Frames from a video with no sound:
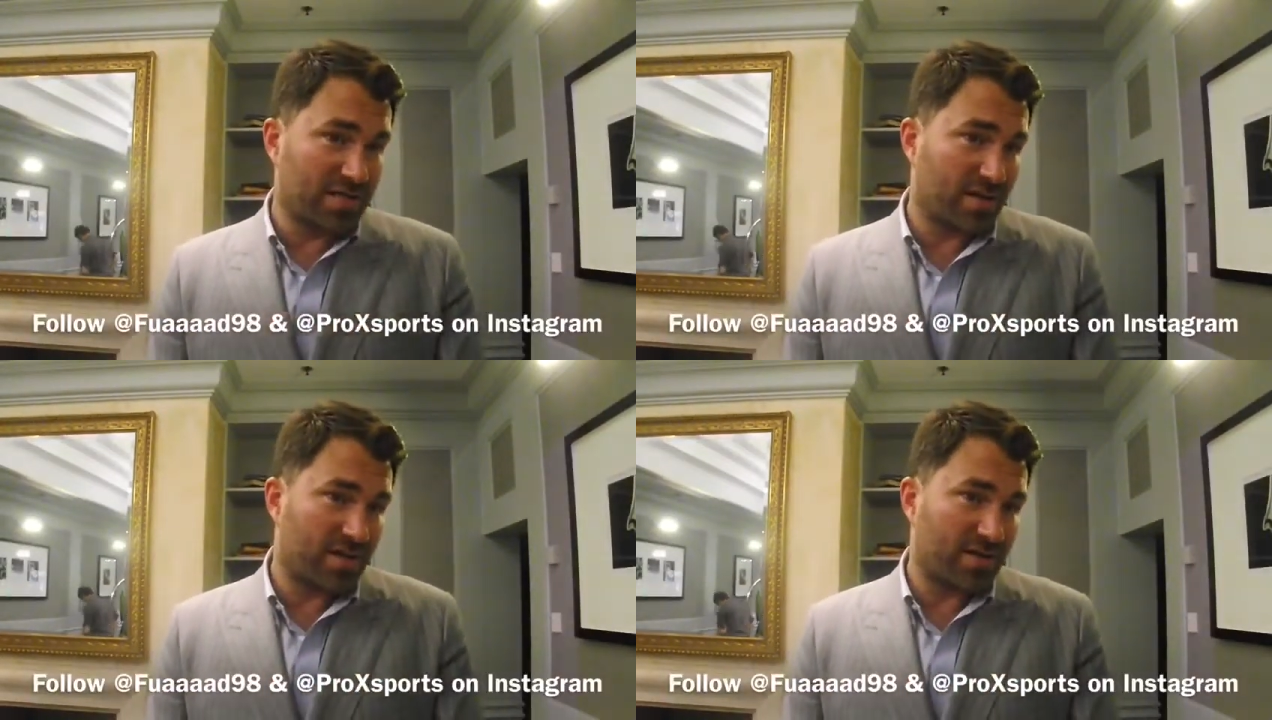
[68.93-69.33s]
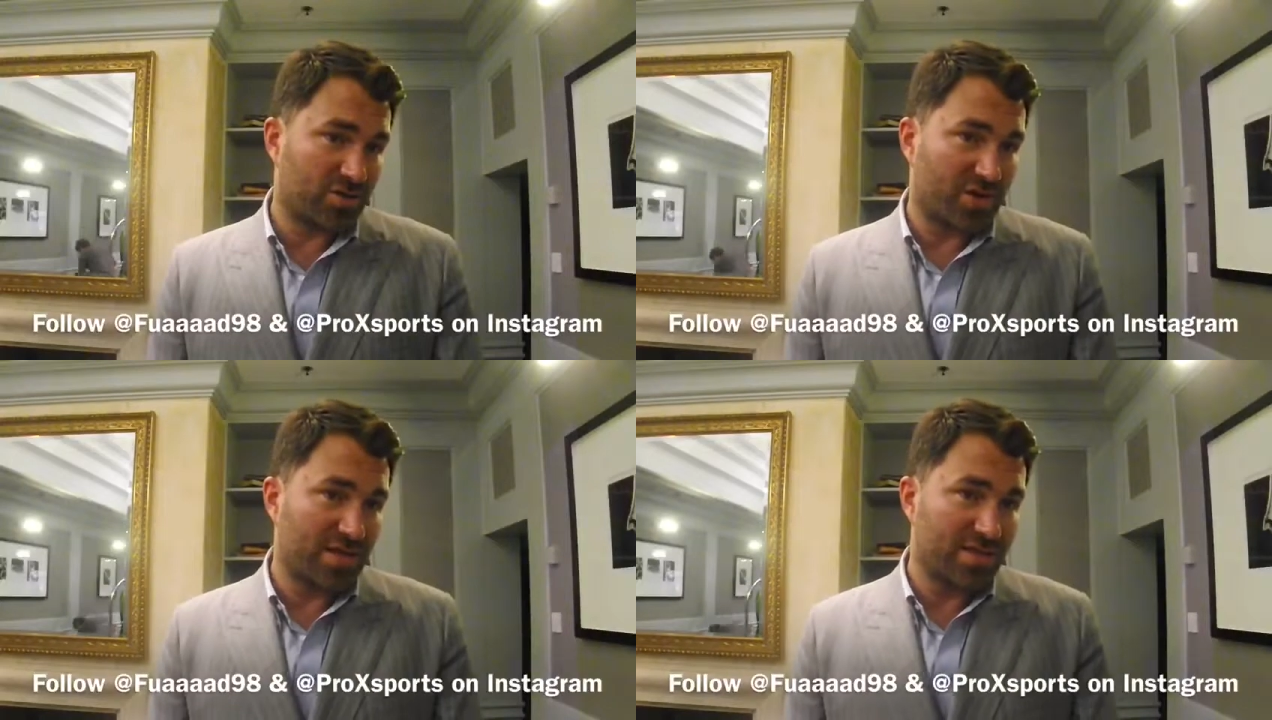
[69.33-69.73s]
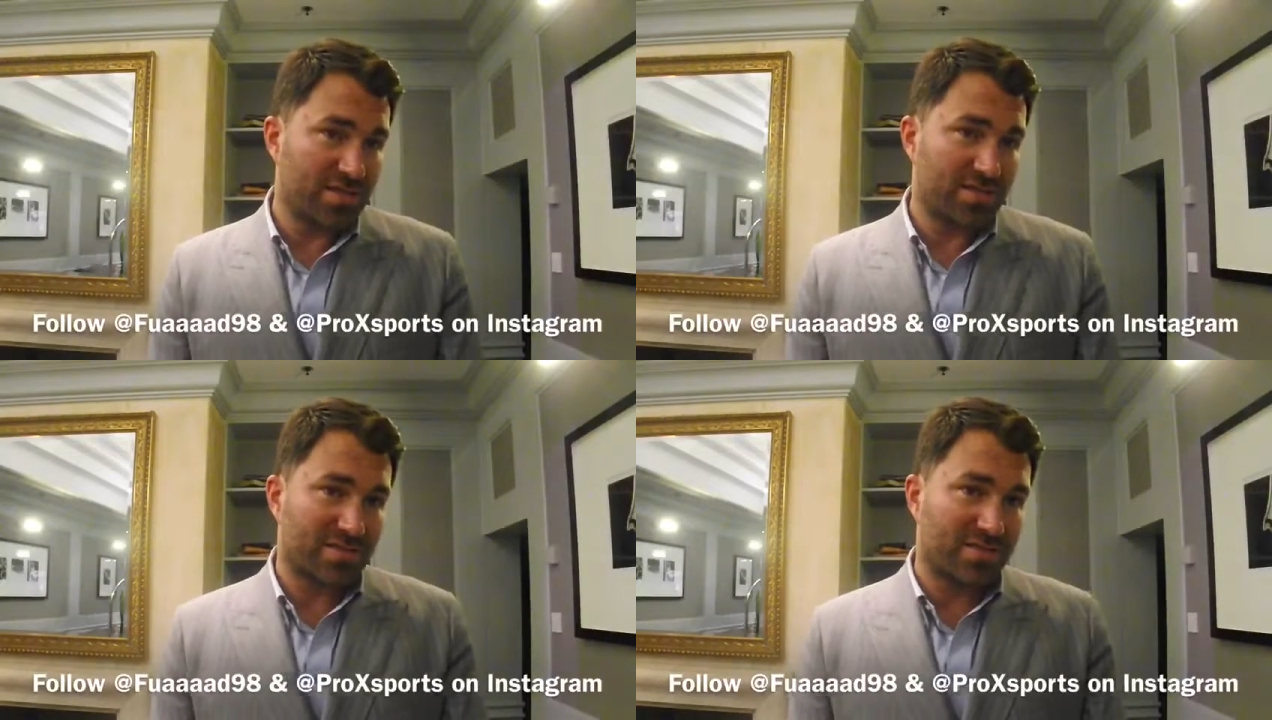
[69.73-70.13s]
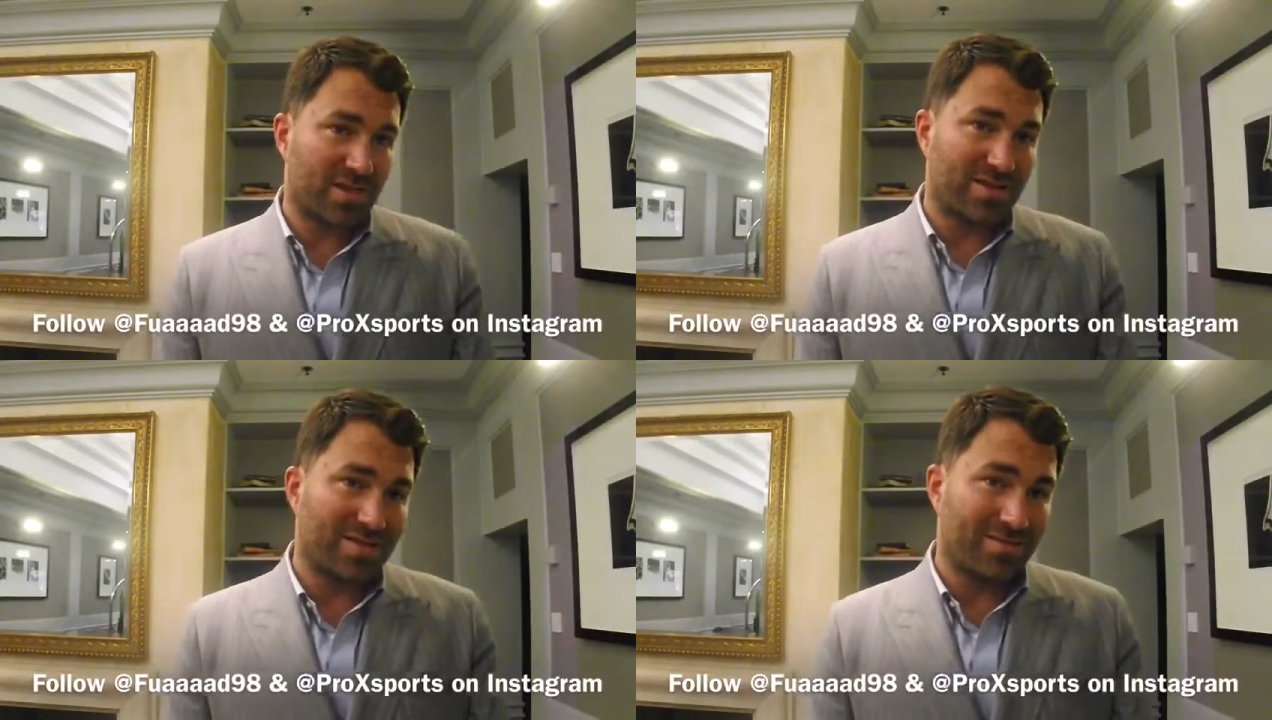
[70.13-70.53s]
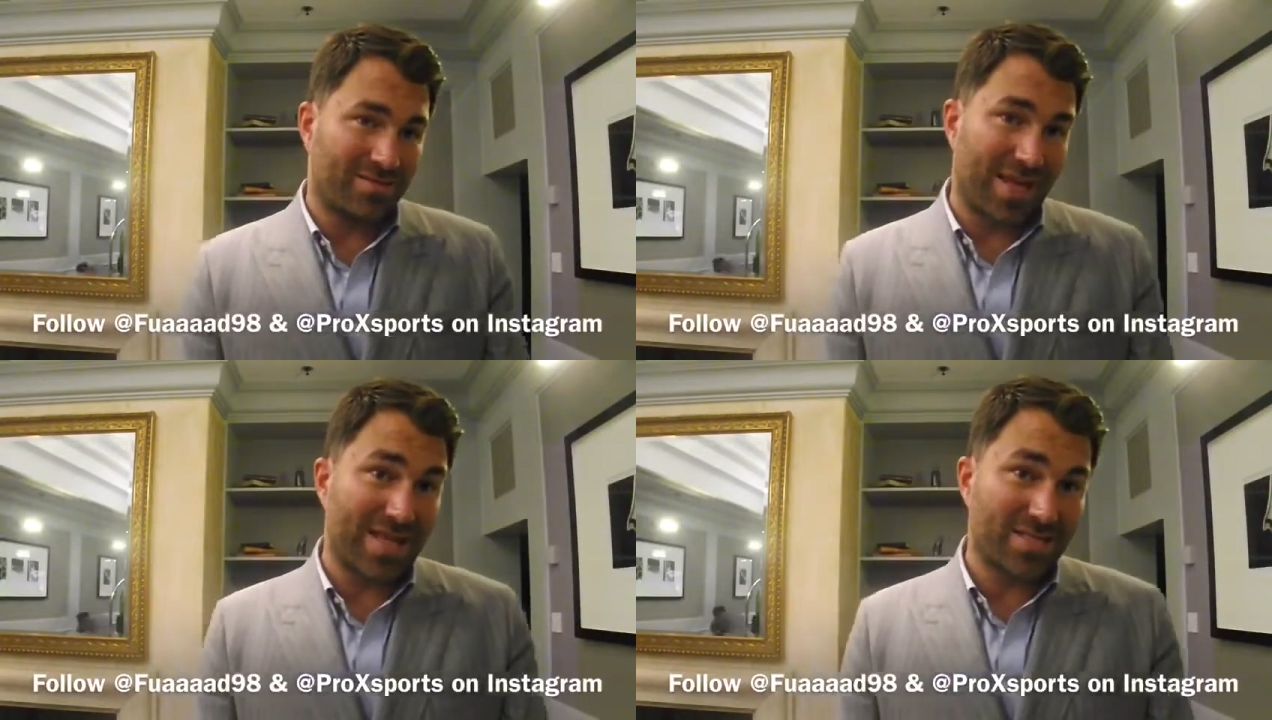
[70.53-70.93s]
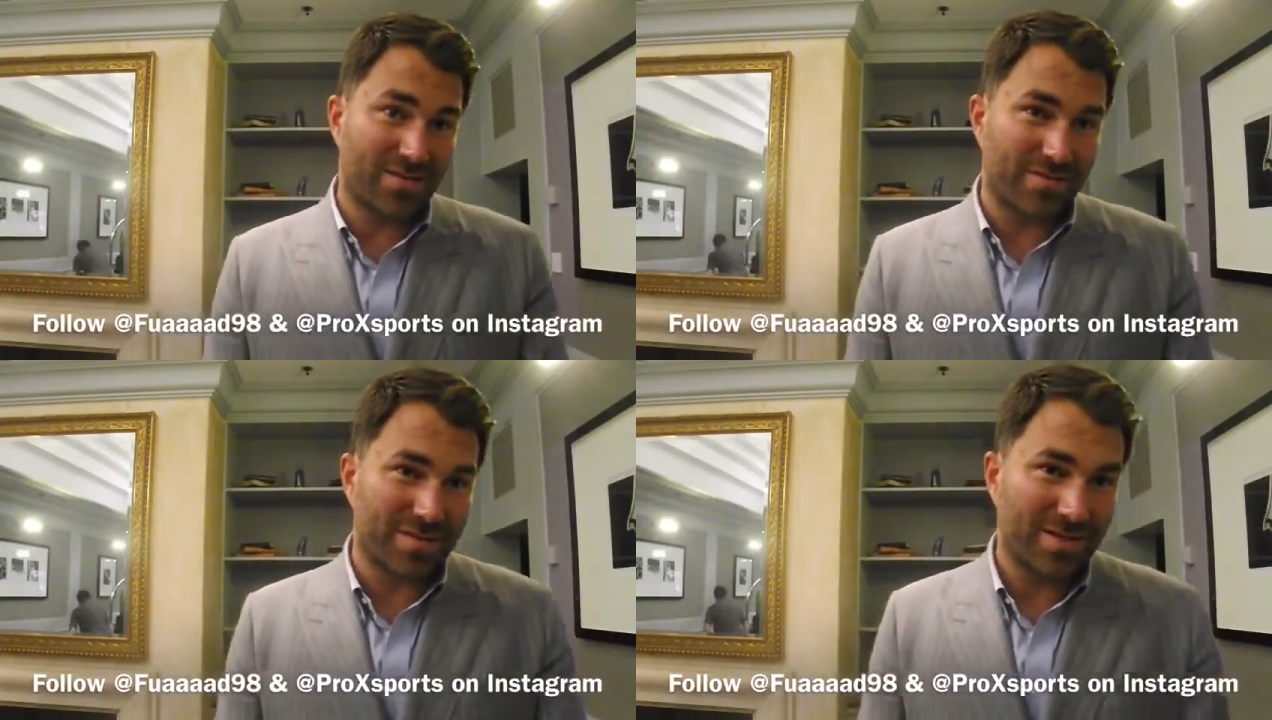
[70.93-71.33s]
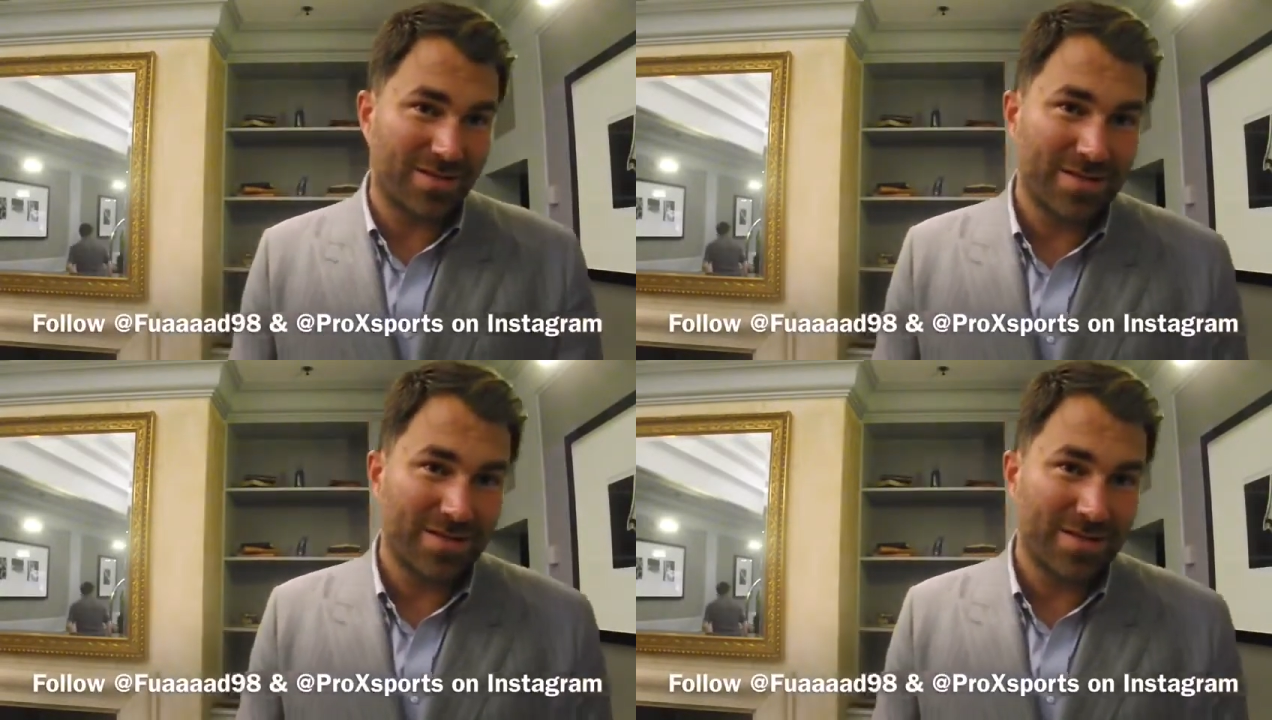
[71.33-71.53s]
I like their trainers, you know, dads, obviously.